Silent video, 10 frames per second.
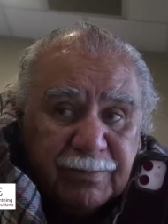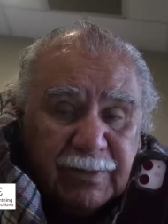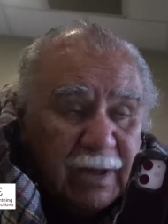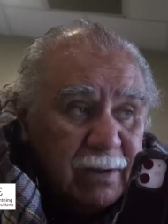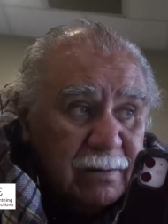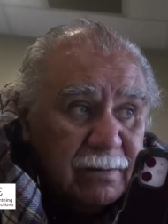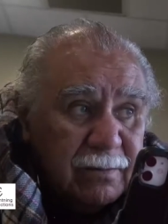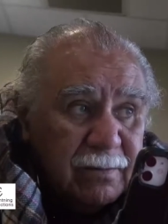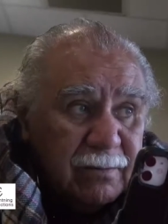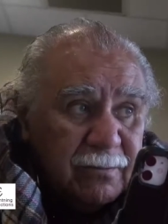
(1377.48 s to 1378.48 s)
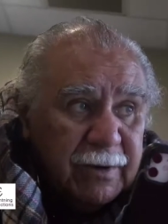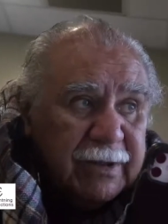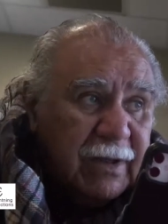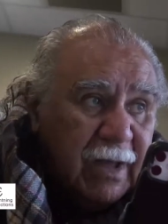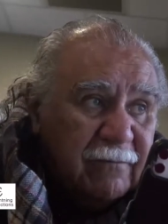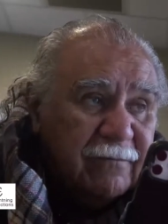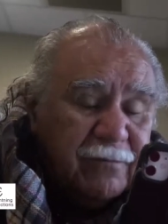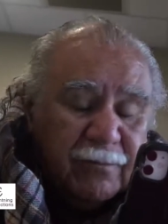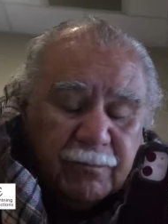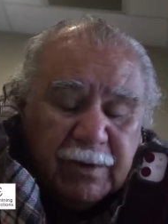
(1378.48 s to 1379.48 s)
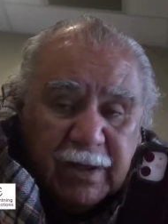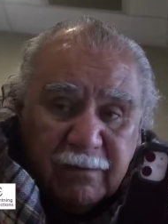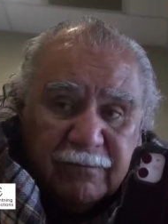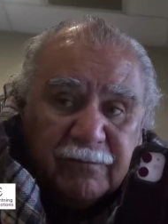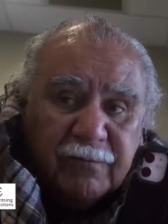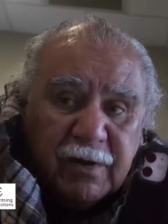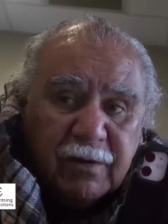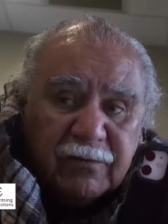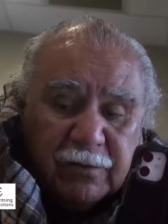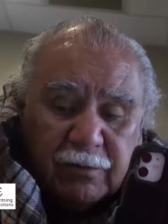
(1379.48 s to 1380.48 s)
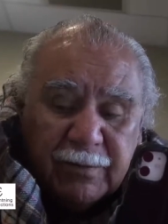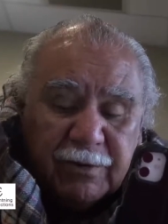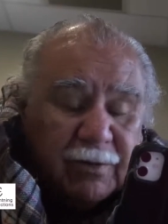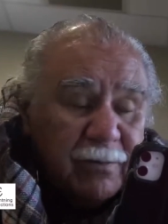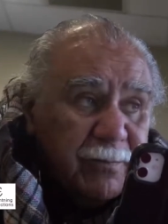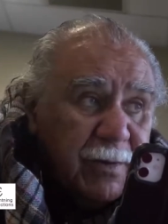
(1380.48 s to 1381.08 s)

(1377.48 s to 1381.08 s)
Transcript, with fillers: yeah, we have we have uh, ceremonial